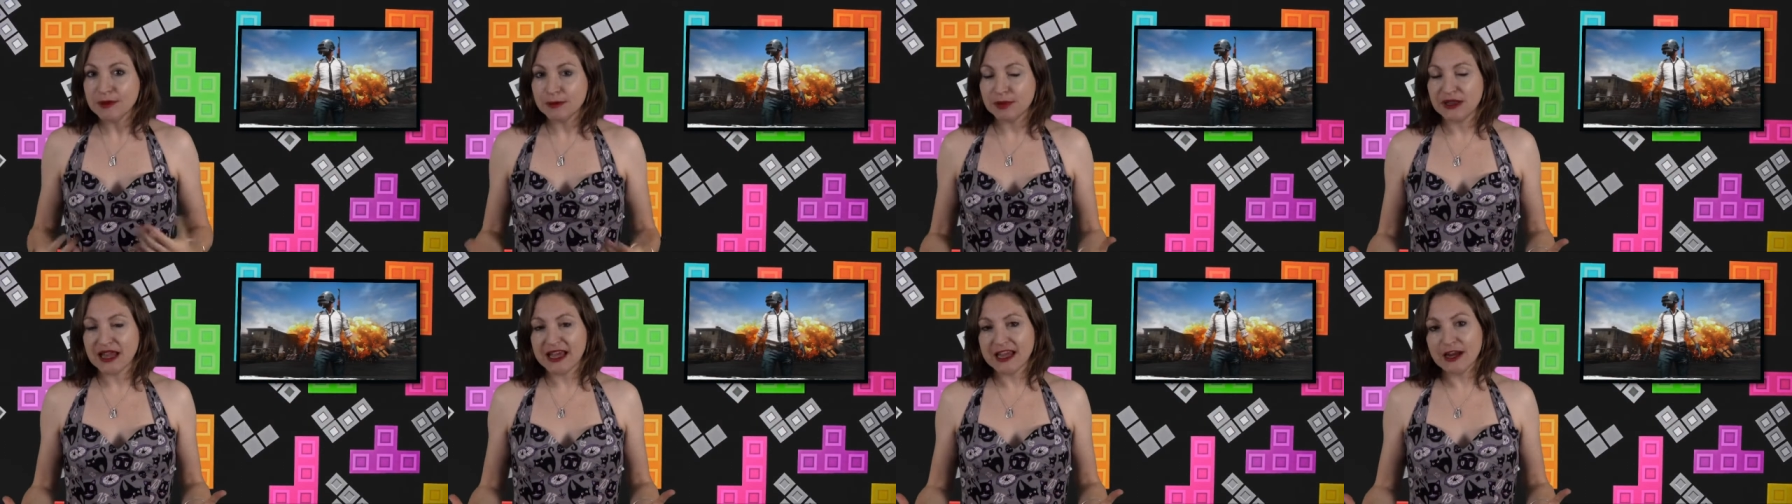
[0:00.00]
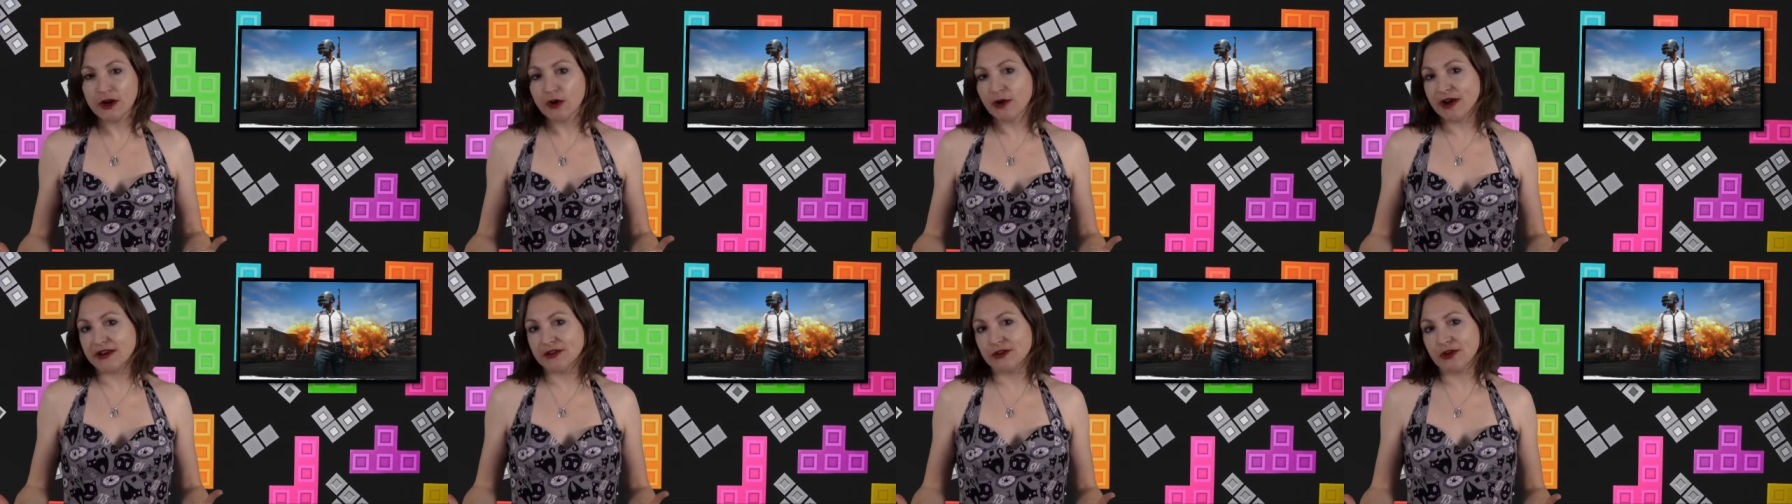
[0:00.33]

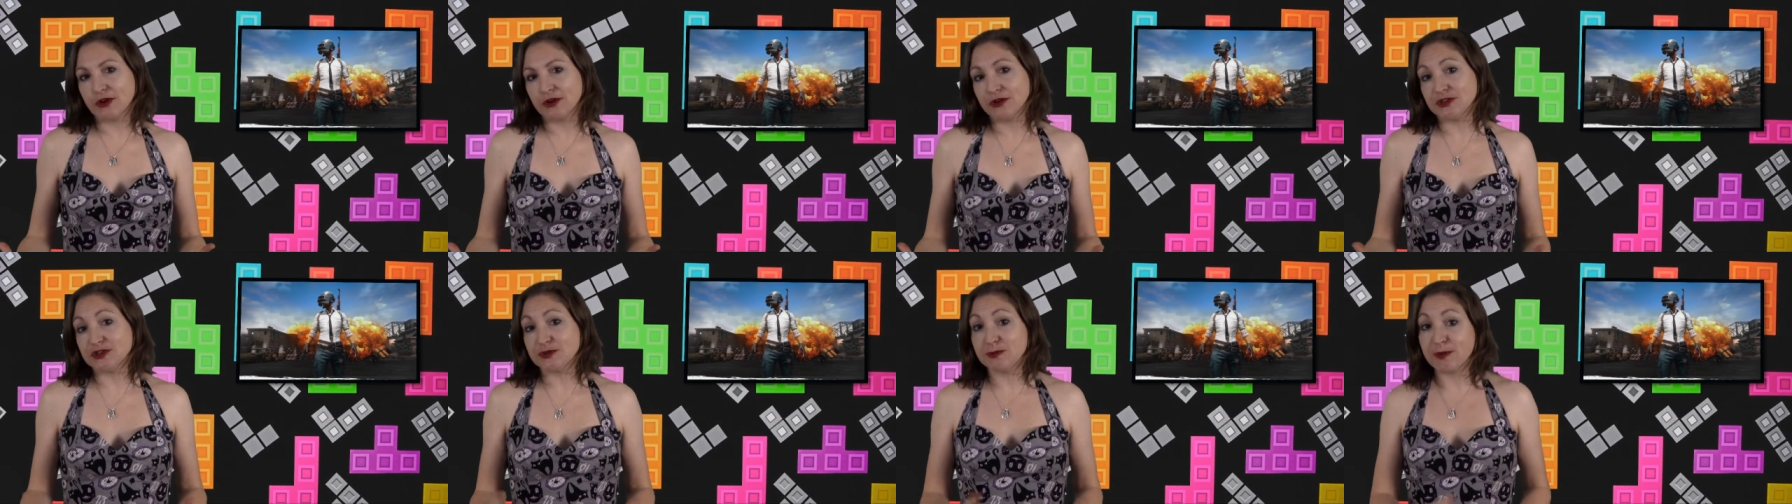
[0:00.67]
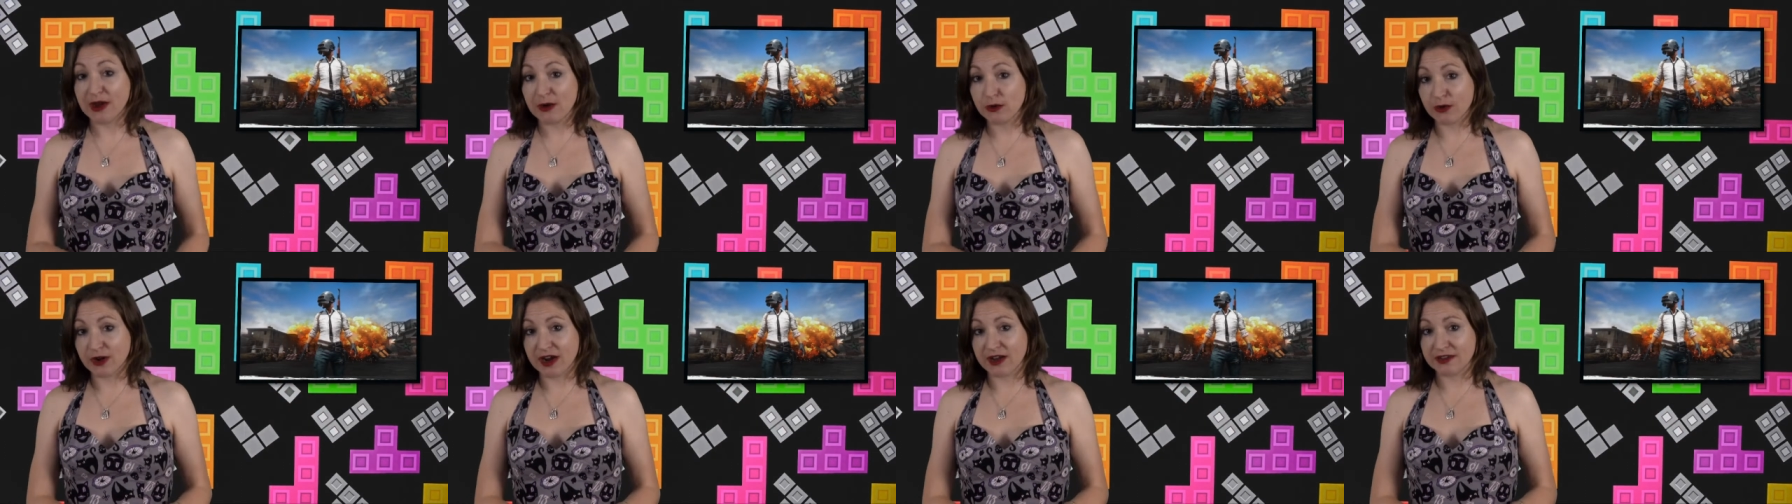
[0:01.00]
PlayerUnknown's
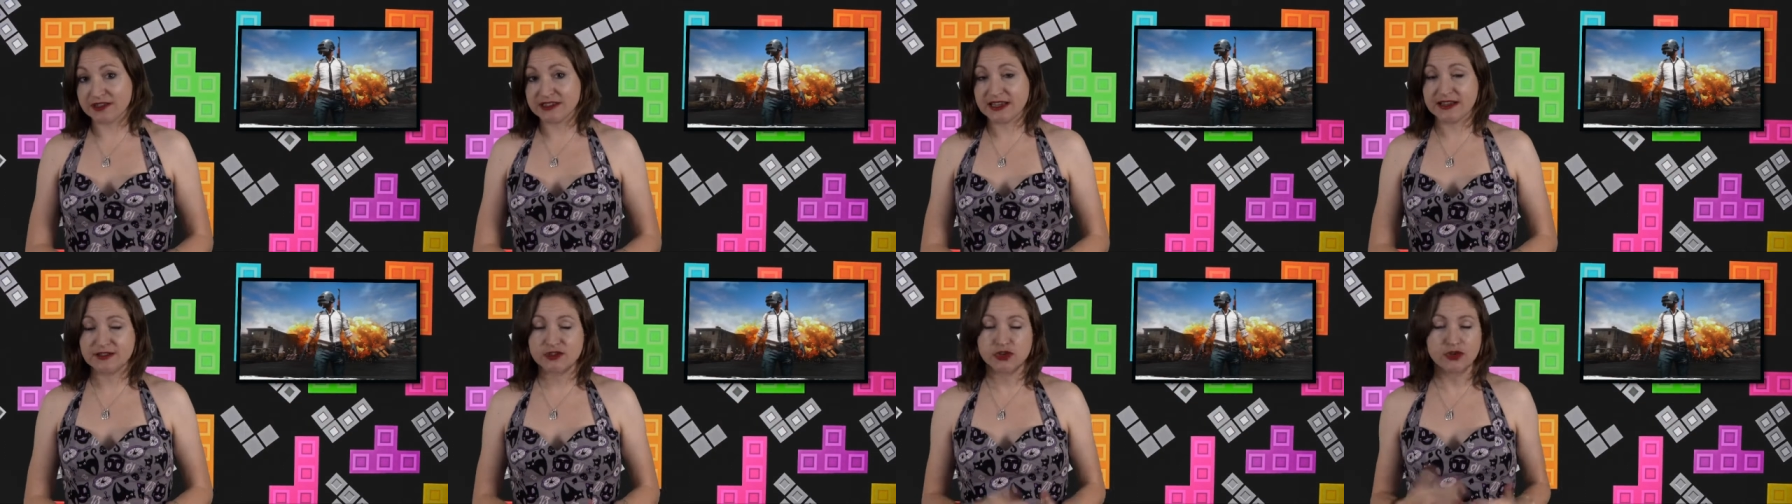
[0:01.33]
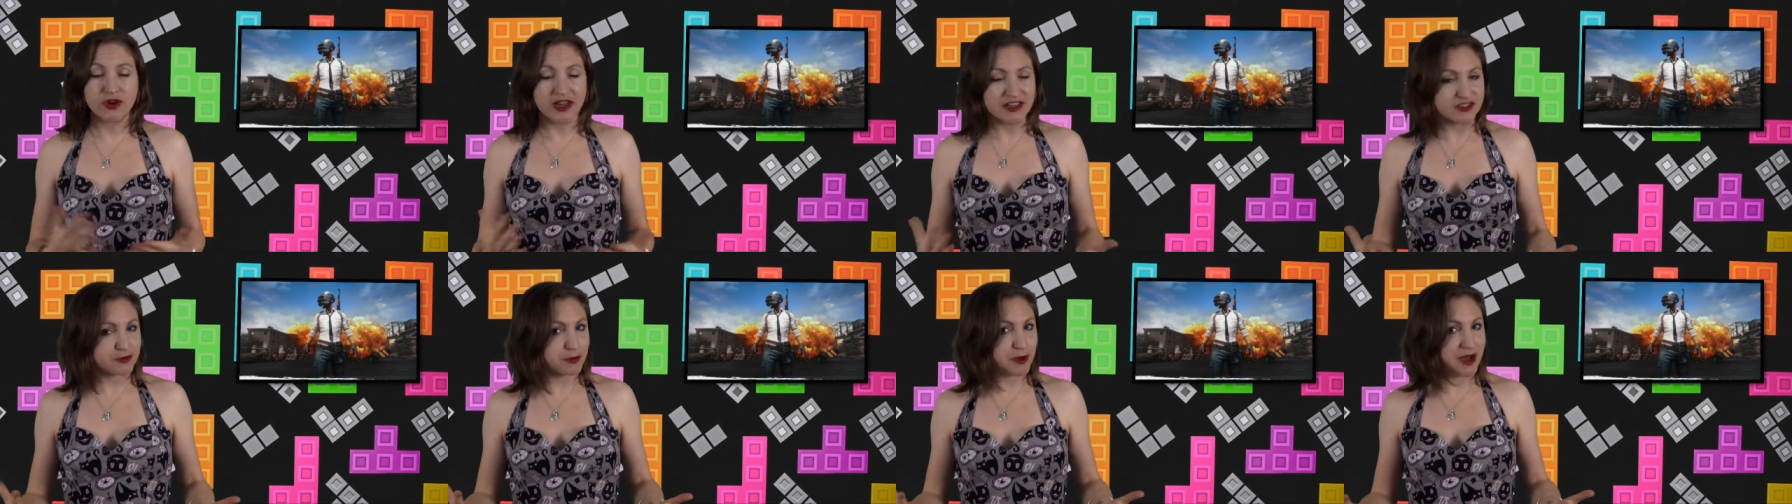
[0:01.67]
Battlegrounds has
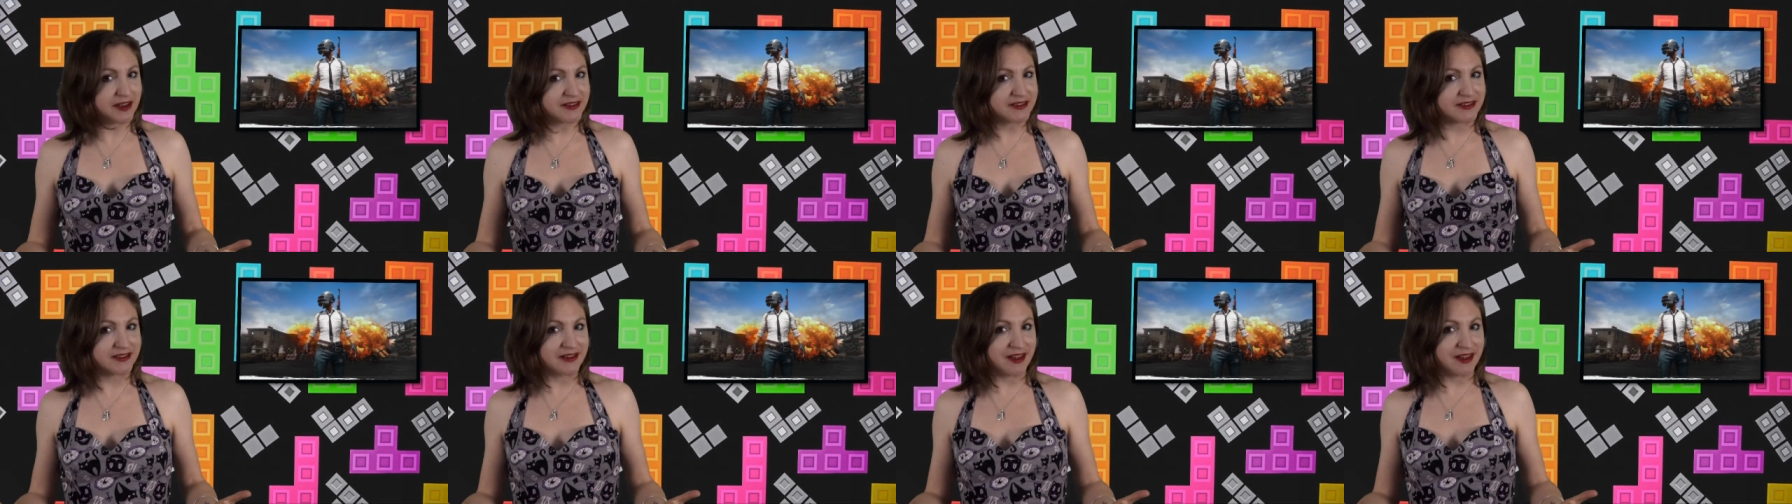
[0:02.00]
crashed past